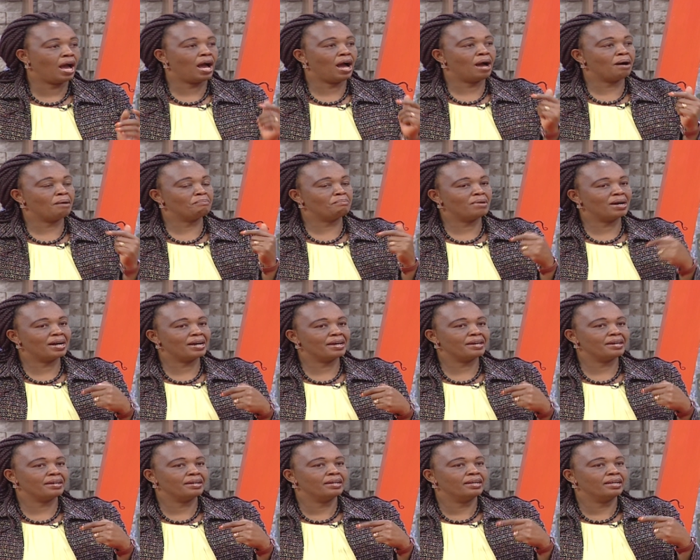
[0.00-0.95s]
Am
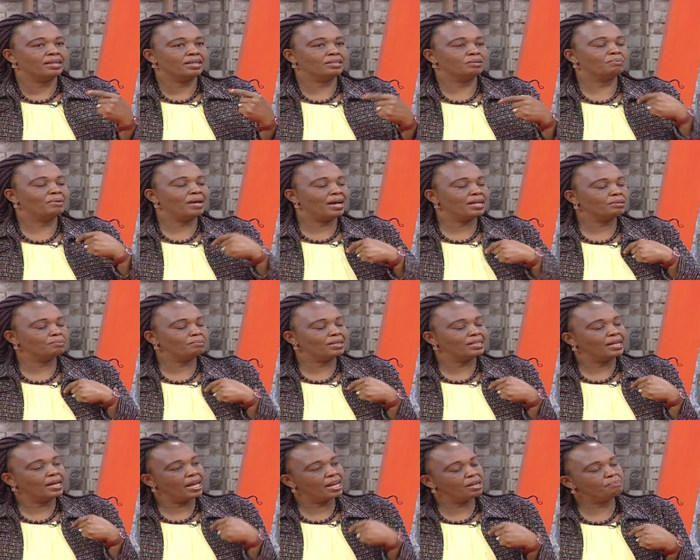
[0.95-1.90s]
I, is my
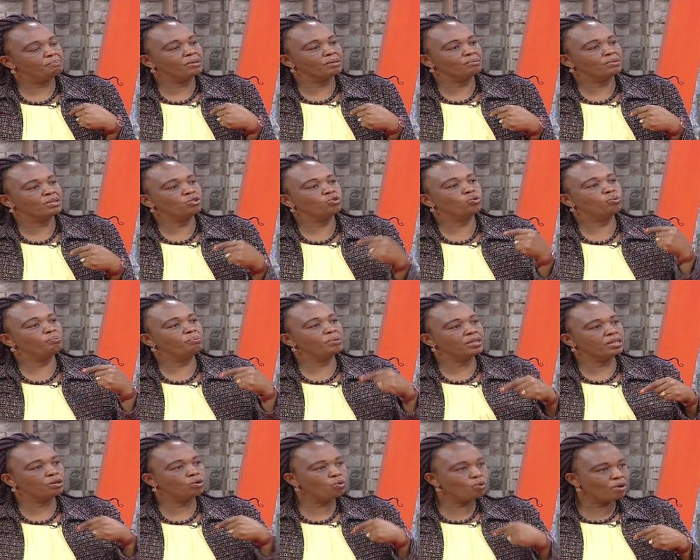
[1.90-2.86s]
husband helping me to
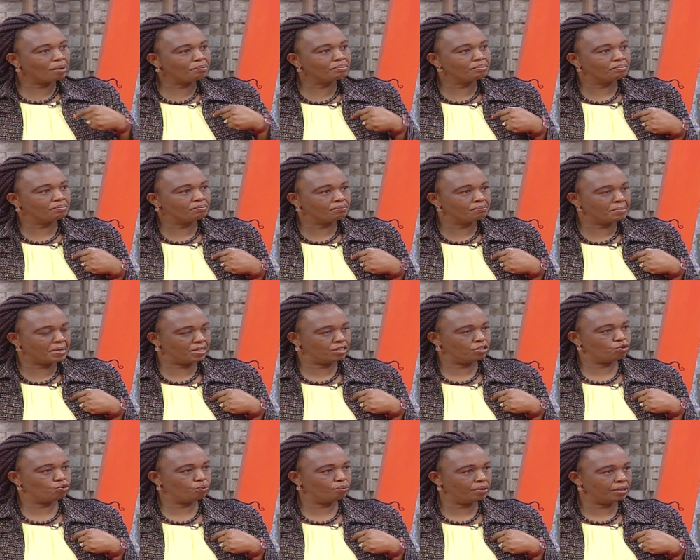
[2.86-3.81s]
be who I'm
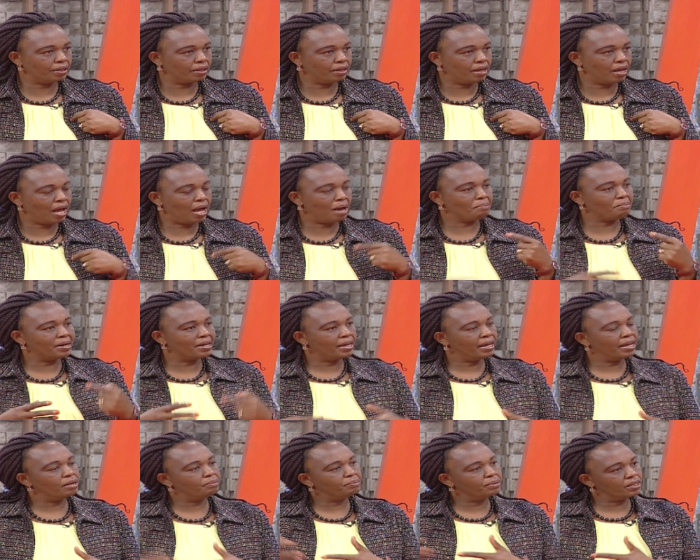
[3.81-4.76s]
meant to be? Yeah. Am I
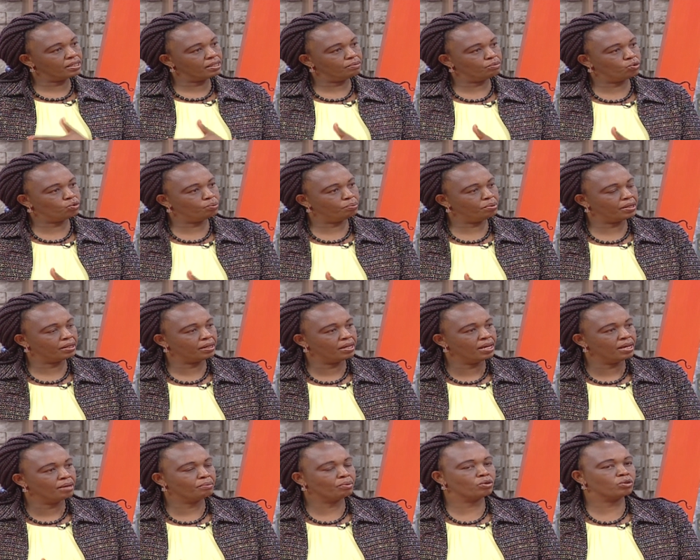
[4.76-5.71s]
helping him to be? Mm
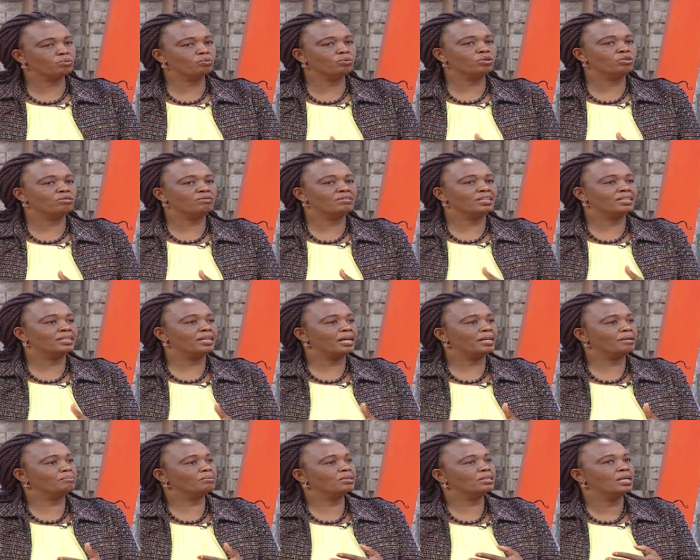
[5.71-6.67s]
-hmm. Because most of the
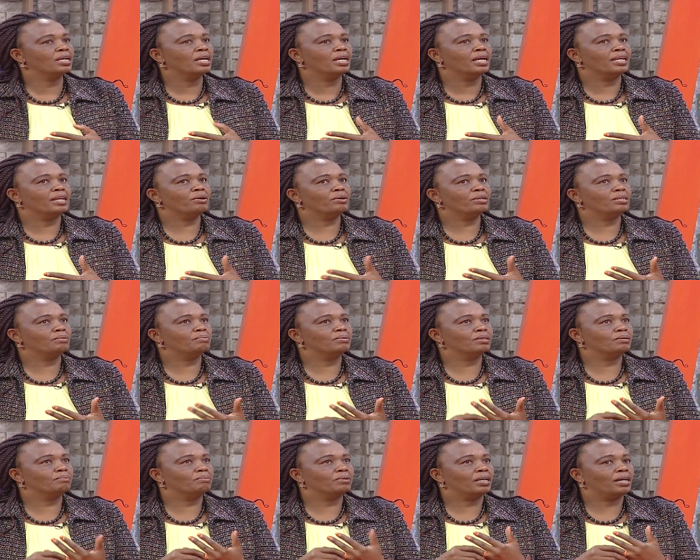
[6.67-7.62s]
times, now it
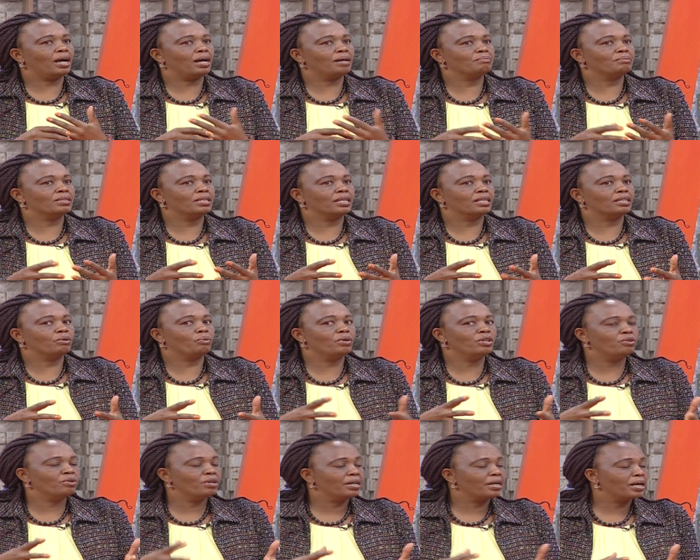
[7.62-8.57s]
becomes like
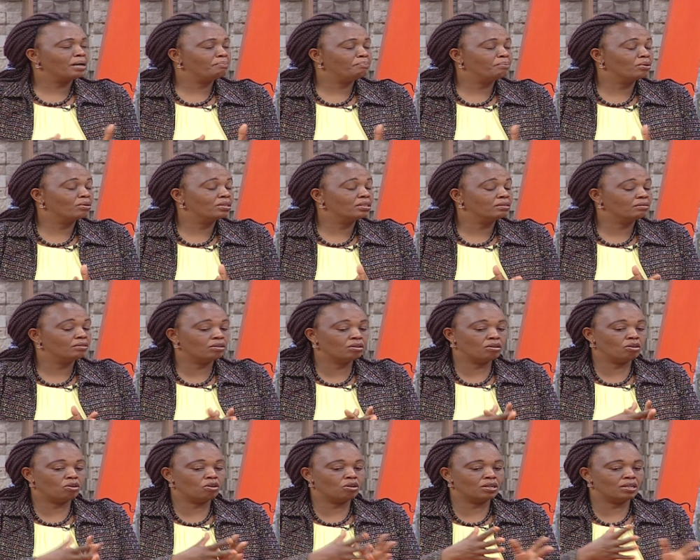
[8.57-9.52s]
when you're a couple,
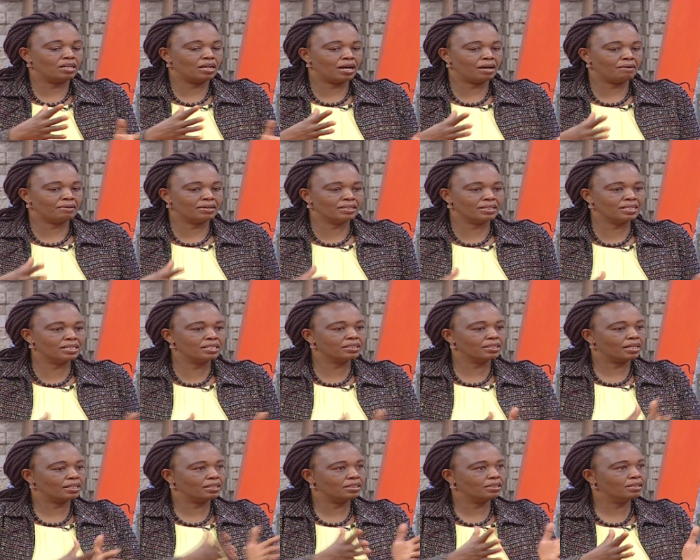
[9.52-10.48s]
all our
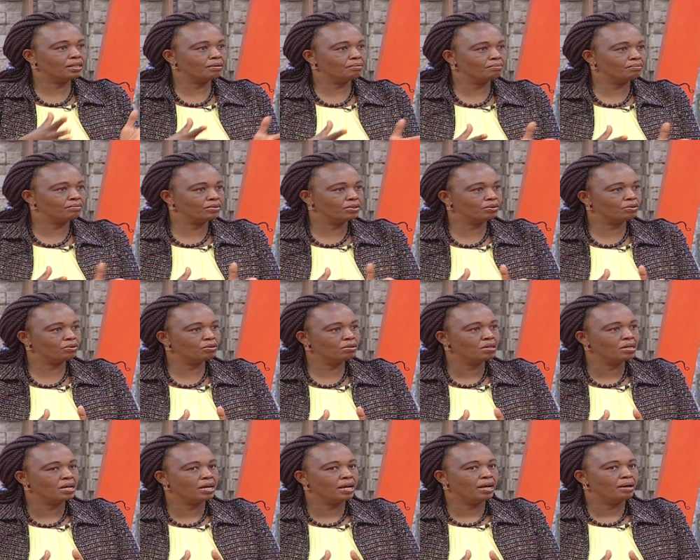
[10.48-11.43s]
deals are the same, you know?
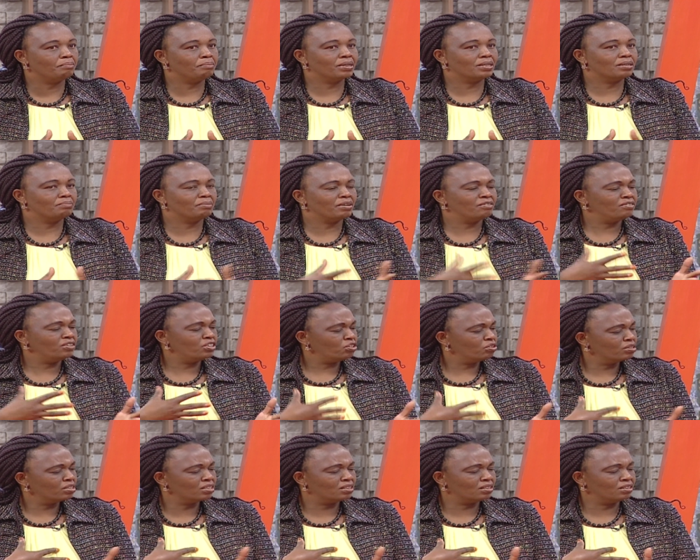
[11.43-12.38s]
But my
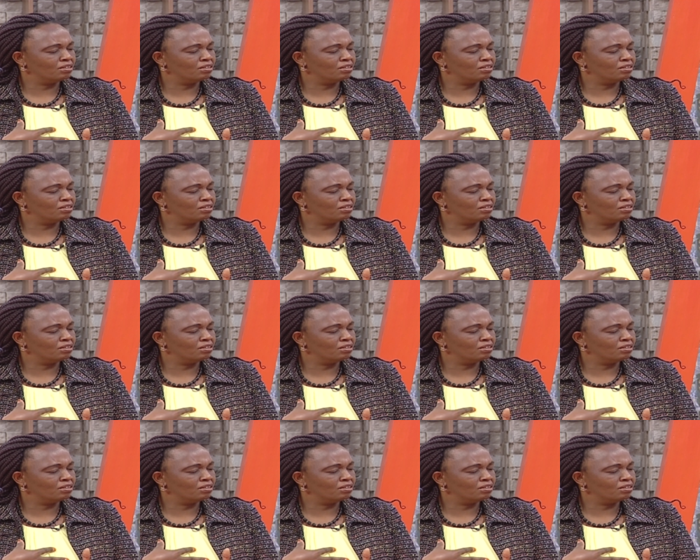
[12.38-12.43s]
vision is